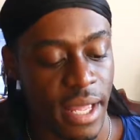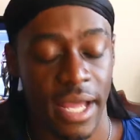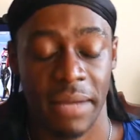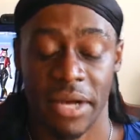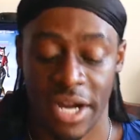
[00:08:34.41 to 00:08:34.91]

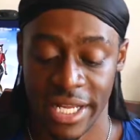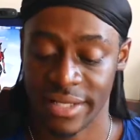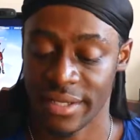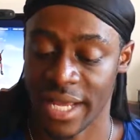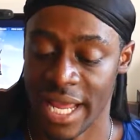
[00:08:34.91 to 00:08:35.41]
I bought it
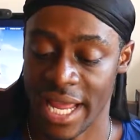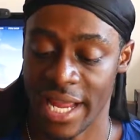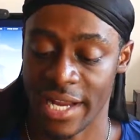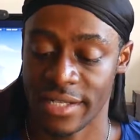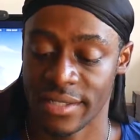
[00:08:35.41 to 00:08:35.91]

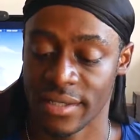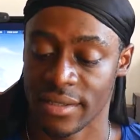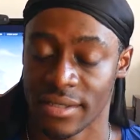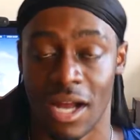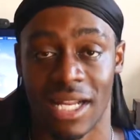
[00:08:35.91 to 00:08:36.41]
and
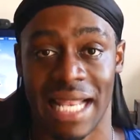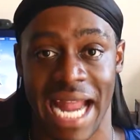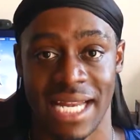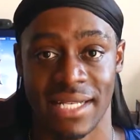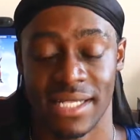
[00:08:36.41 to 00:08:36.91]
saw the
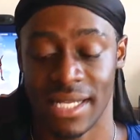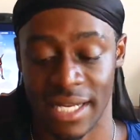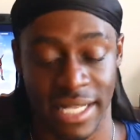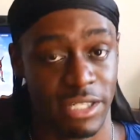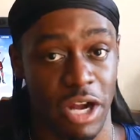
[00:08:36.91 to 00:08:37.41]
lightning deal, and
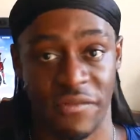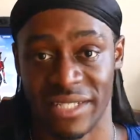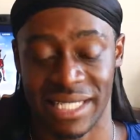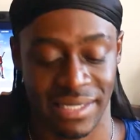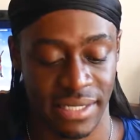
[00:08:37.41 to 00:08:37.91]
I saw it for
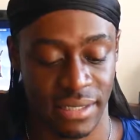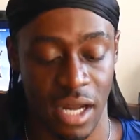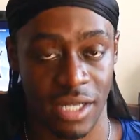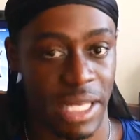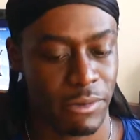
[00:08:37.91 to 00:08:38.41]

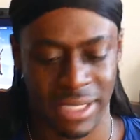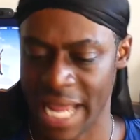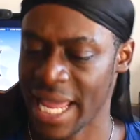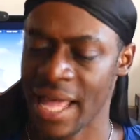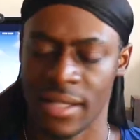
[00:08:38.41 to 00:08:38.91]
$16. I was
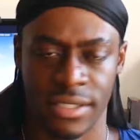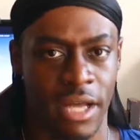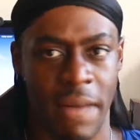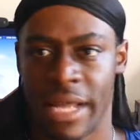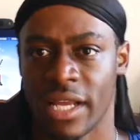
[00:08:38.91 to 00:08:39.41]
like, hell no,
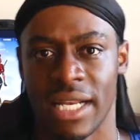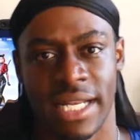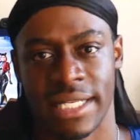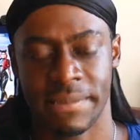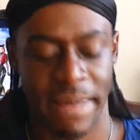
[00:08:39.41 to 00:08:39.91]
I'm not gonna
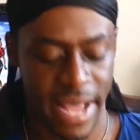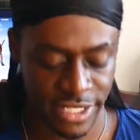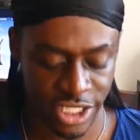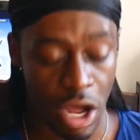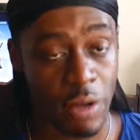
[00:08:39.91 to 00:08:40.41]
let this
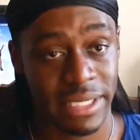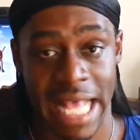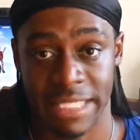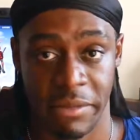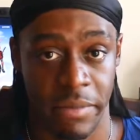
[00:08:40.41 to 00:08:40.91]
pass. She always
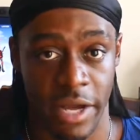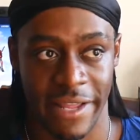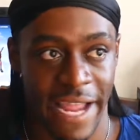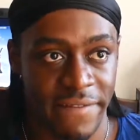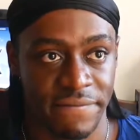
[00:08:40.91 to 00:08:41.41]
asks me about a
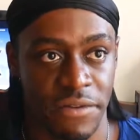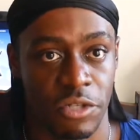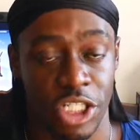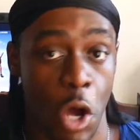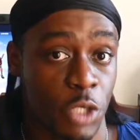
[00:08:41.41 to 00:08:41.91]
headphone.
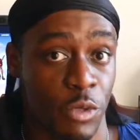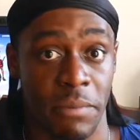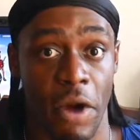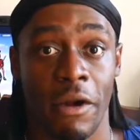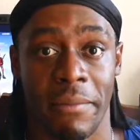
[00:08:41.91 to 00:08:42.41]
She always want to
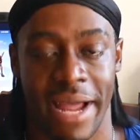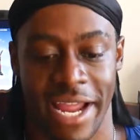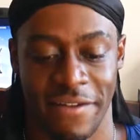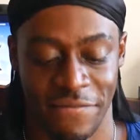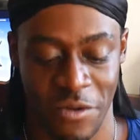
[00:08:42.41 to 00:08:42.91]
borrow my
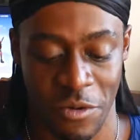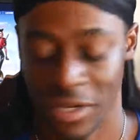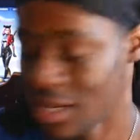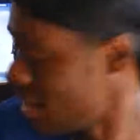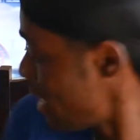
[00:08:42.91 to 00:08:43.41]
headphone.
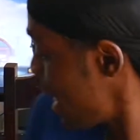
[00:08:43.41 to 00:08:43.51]
I